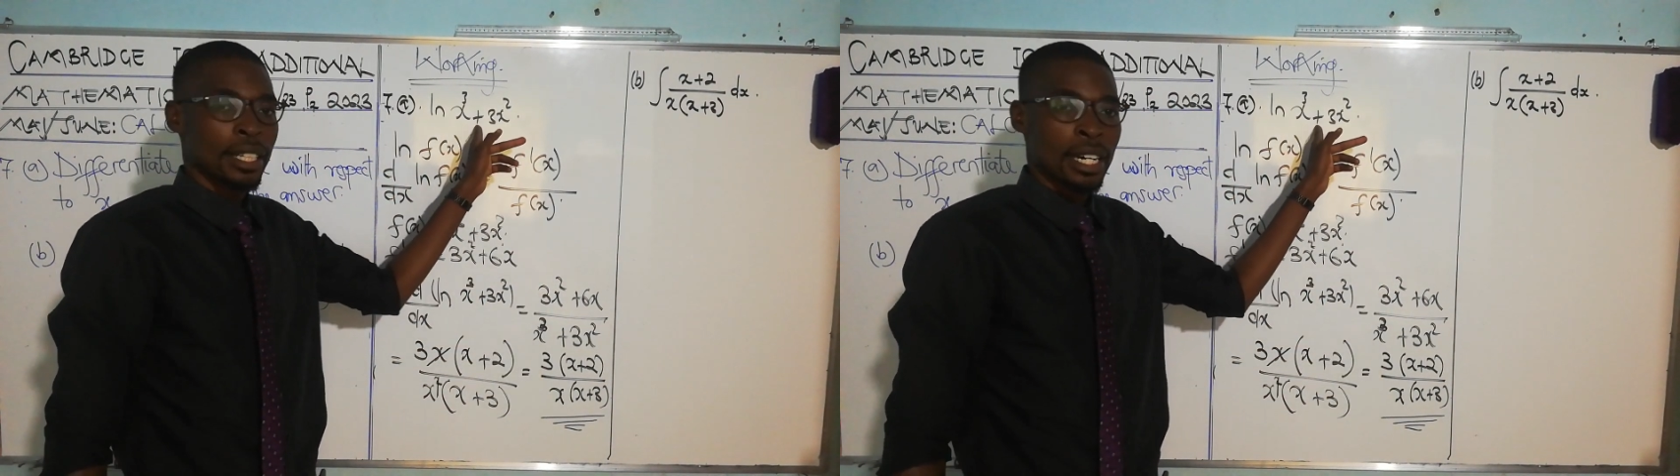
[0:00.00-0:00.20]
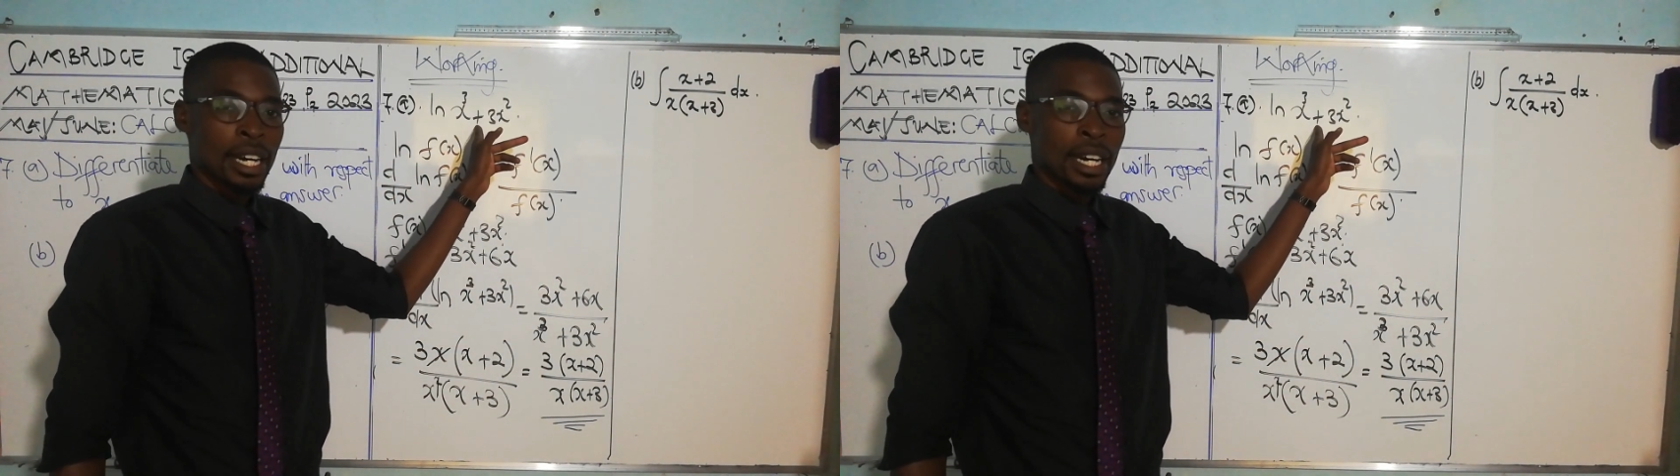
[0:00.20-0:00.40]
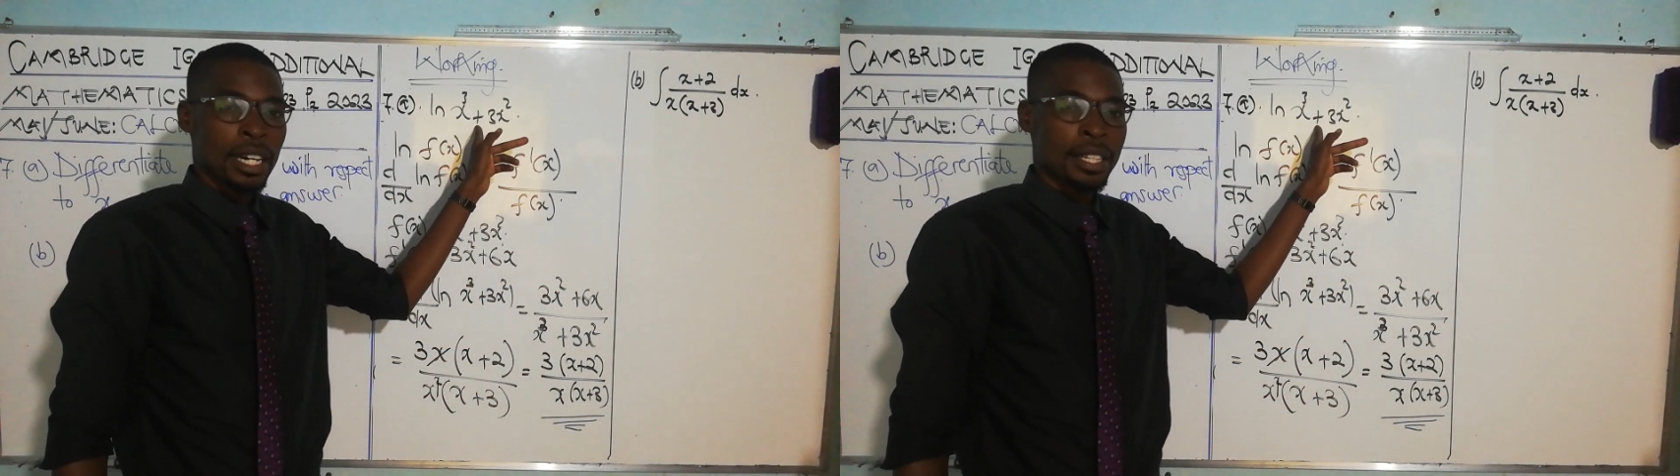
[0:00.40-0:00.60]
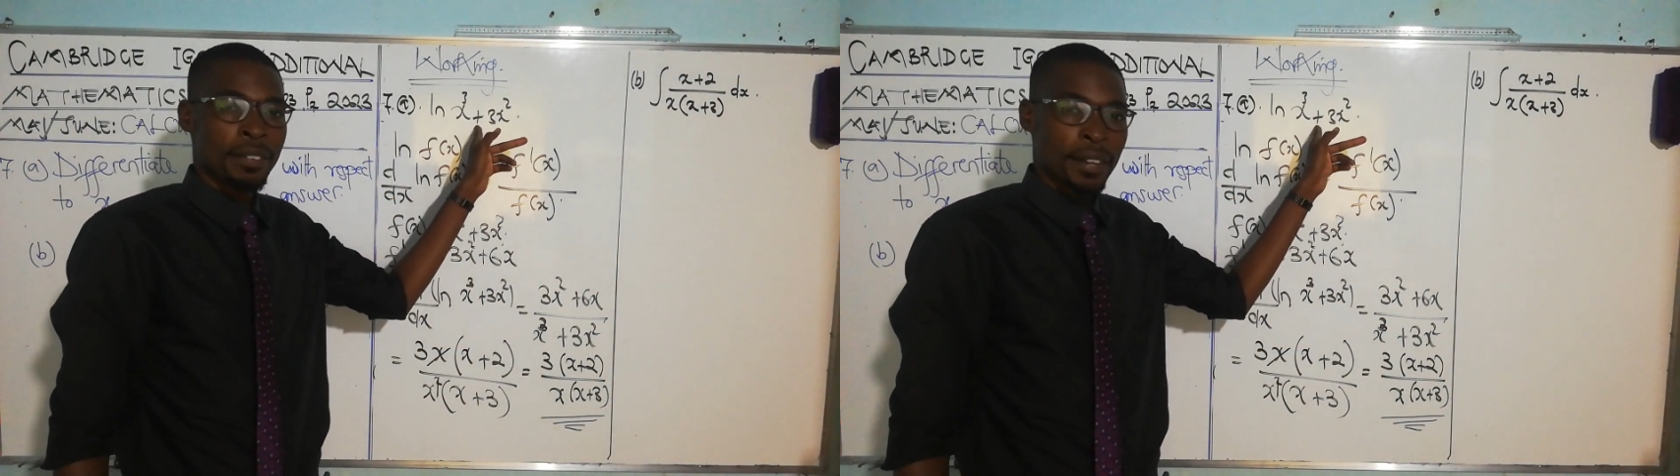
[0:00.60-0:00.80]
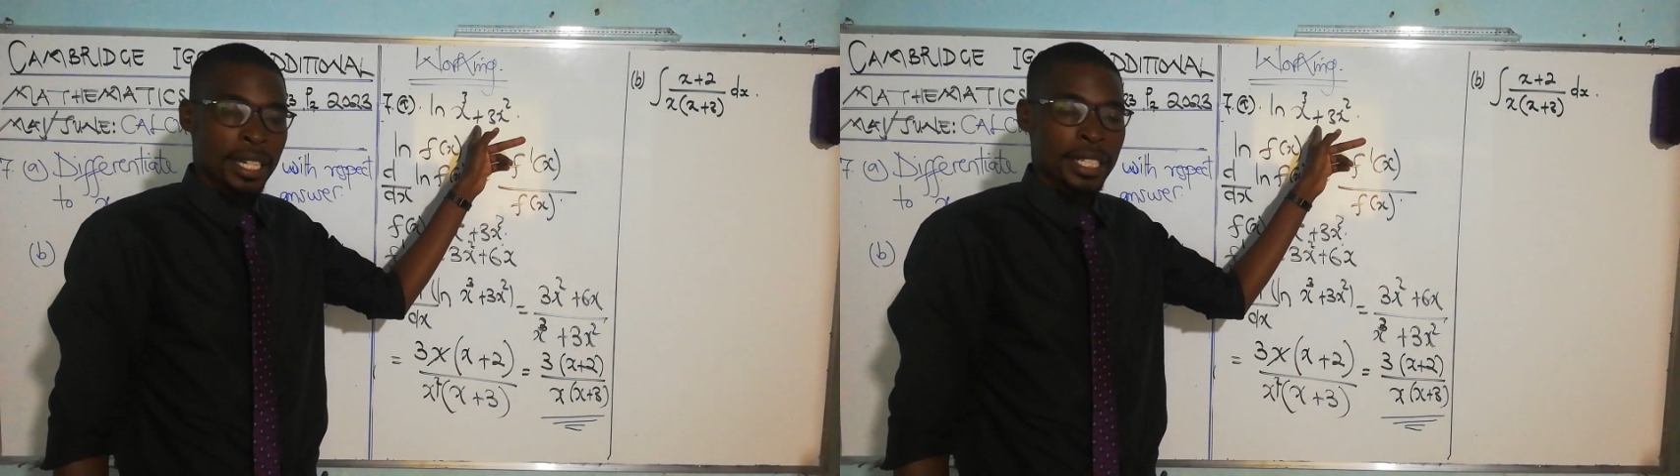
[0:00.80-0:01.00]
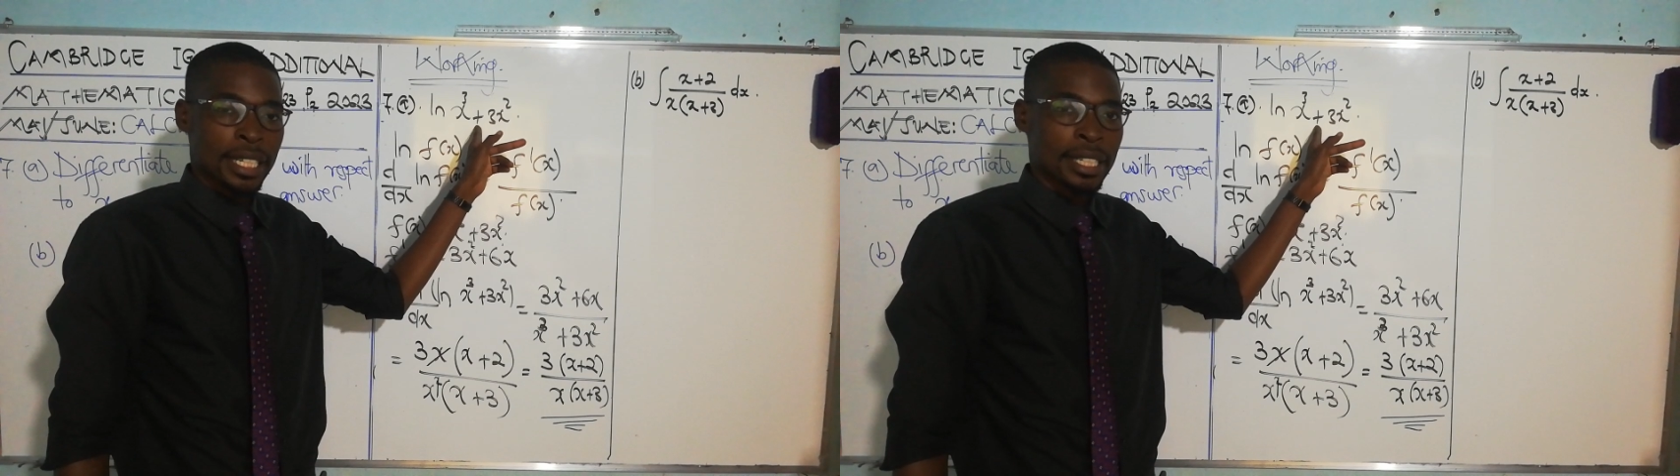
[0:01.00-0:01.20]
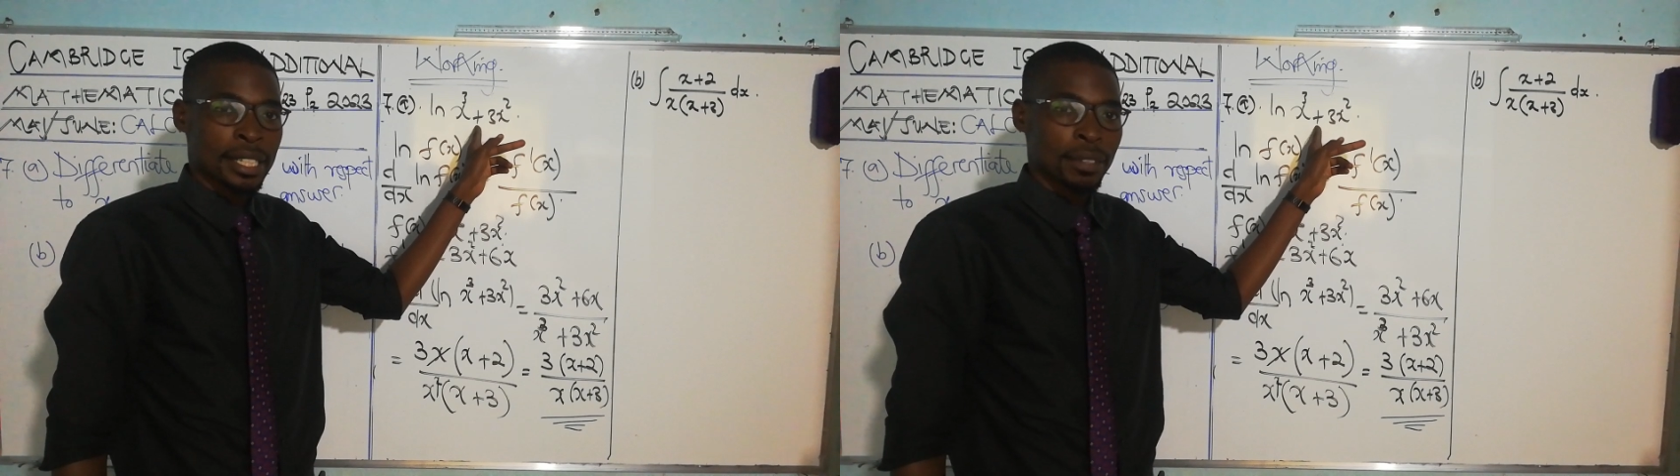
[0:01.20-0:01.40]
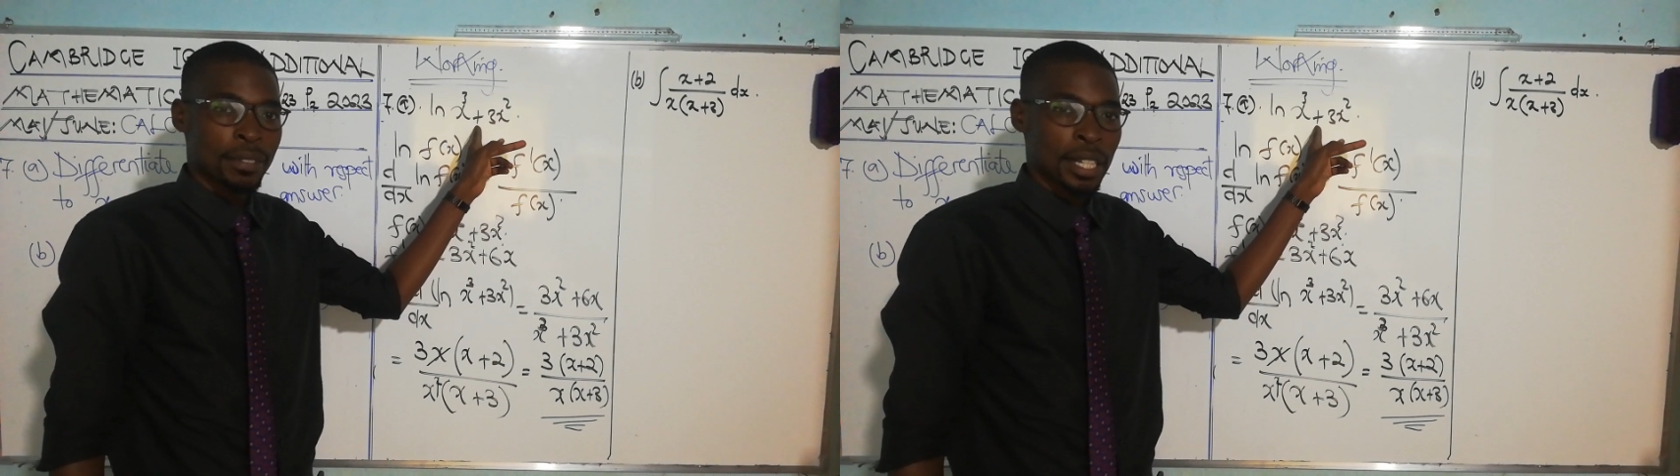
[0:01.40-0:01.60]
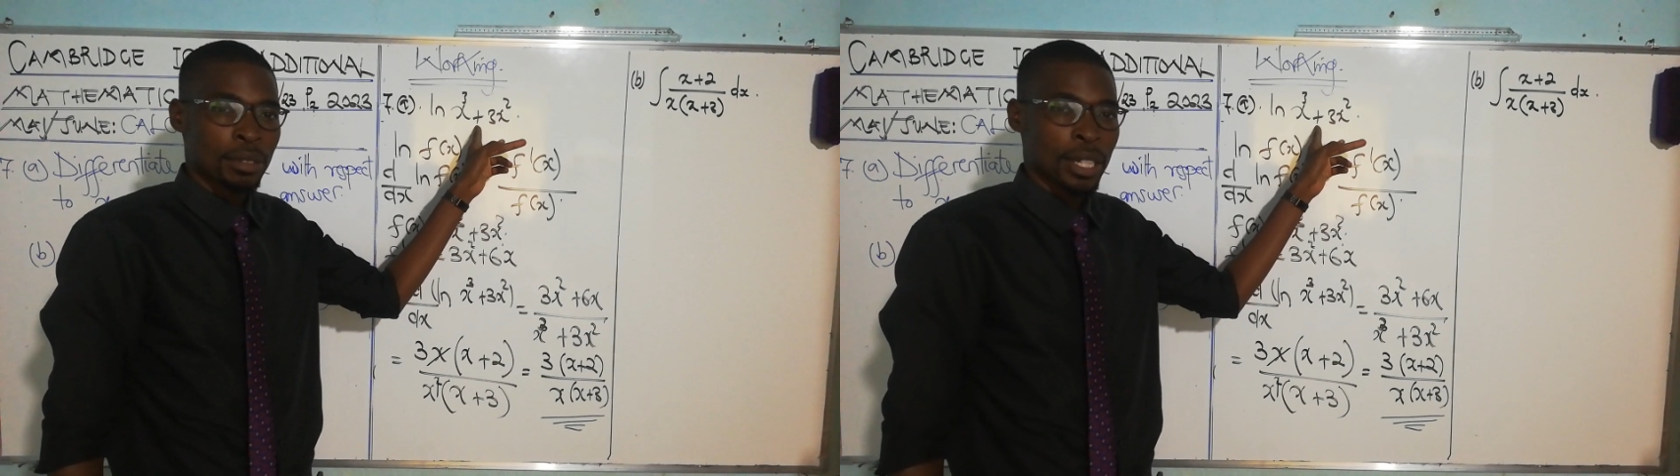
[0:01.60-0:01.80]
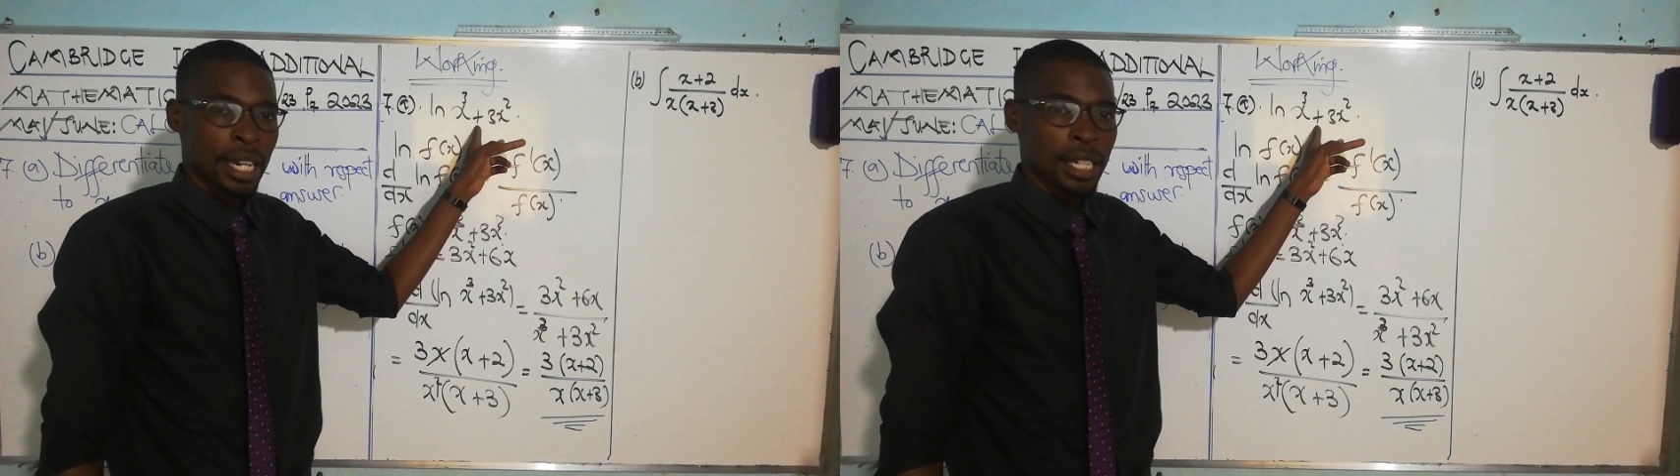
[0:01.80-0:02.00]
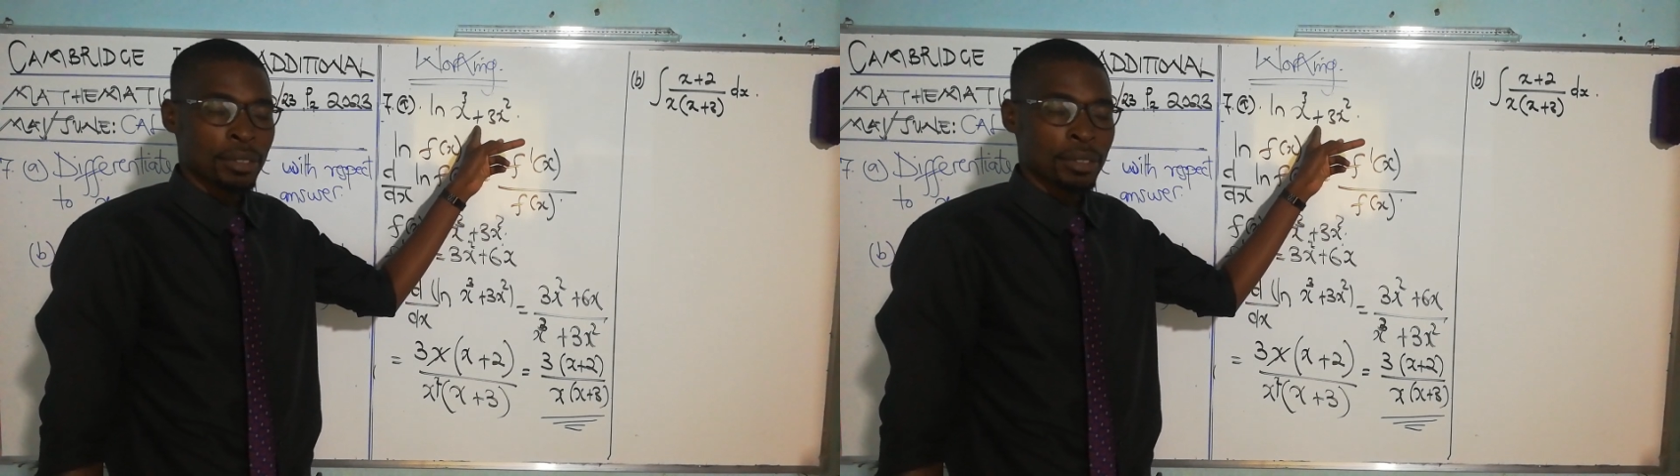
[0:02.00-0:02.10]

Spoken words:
the function itself that we had,